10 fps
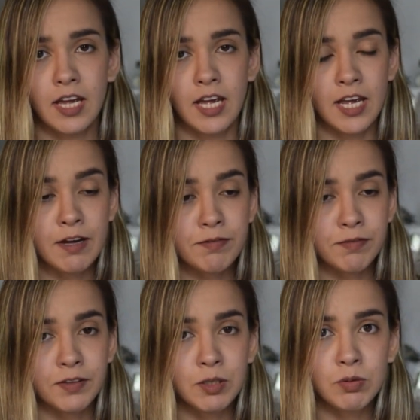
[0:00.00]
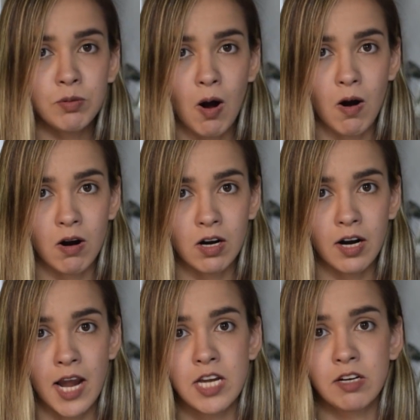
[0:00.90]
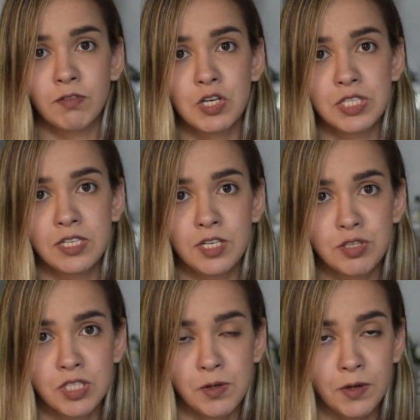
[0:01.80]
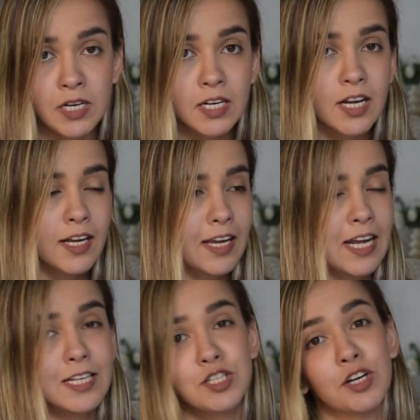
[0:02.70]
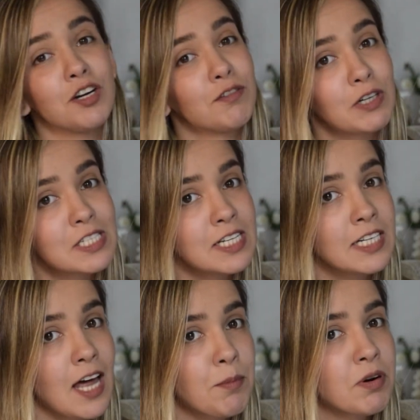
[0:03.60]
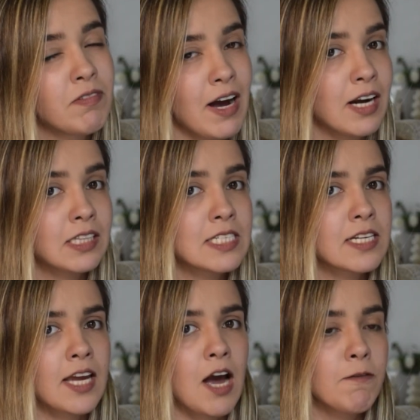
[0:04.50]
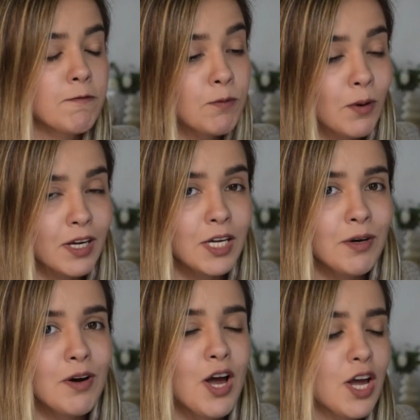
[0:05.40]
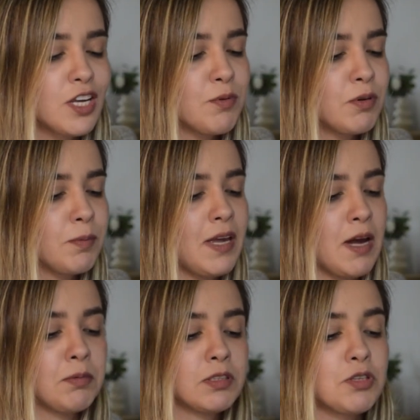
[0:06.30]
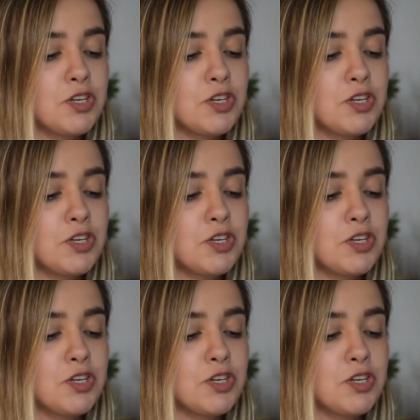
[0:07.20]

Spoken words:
if you are a university student and it's your university that provided this account for you, you will be able to